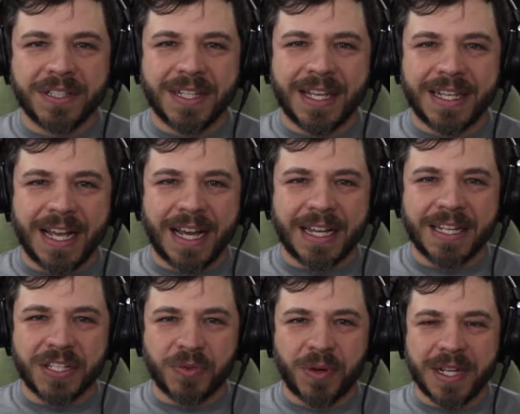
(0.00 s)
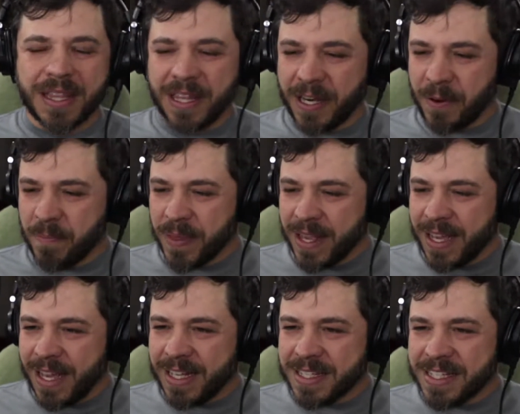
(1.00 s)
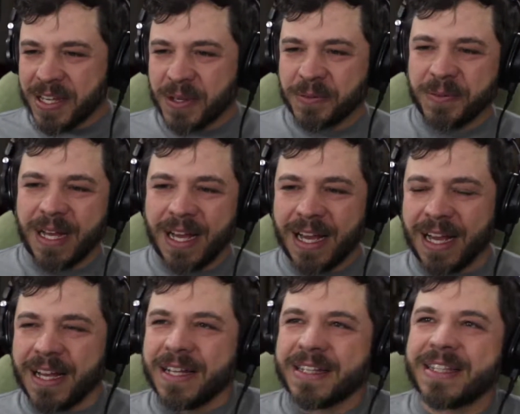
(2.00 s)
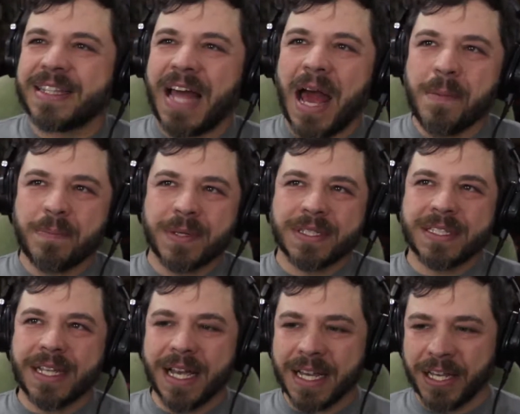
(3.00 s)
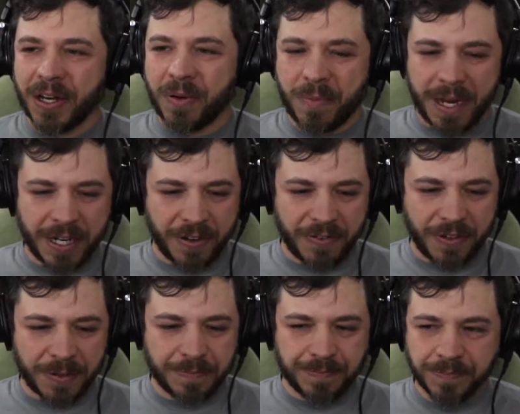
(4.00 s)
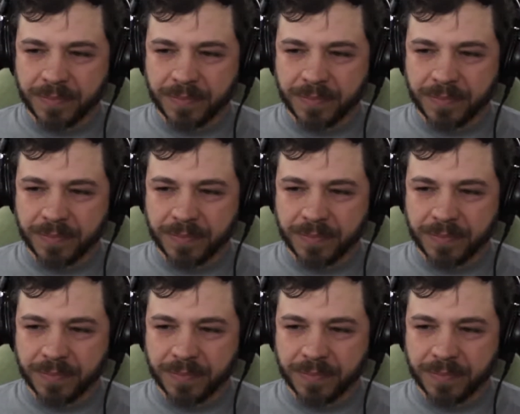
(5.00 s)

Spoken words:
Yeah, it's right there. And so that particular microphone,